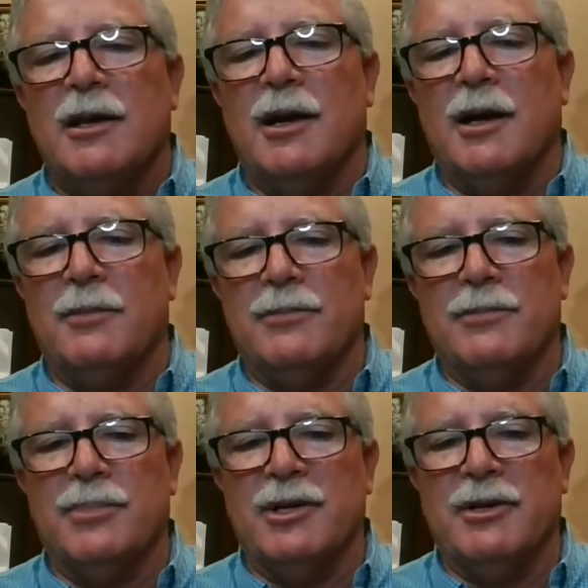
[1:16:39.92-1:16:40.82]
um,
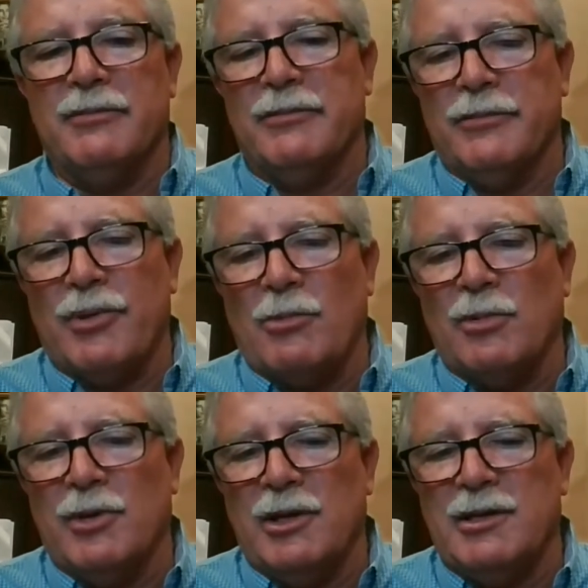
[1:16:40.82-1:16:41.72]
but
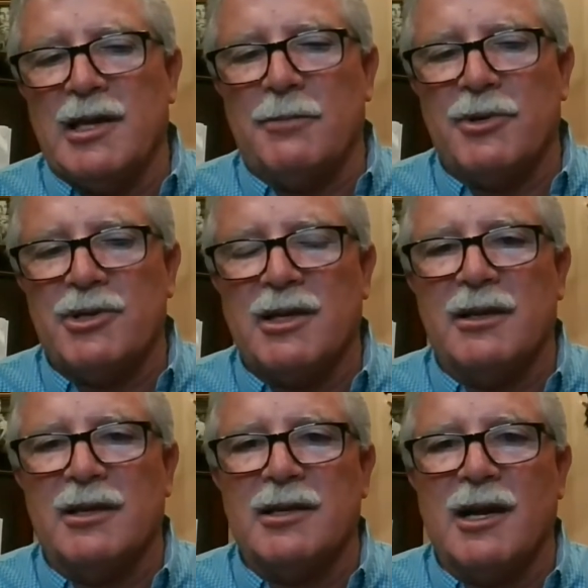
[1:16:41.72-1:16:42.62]
probably 10%
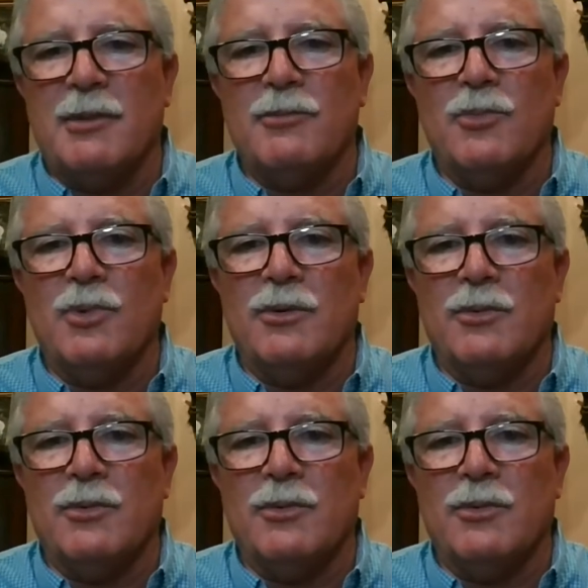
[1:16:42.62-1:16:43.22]
of the time we're,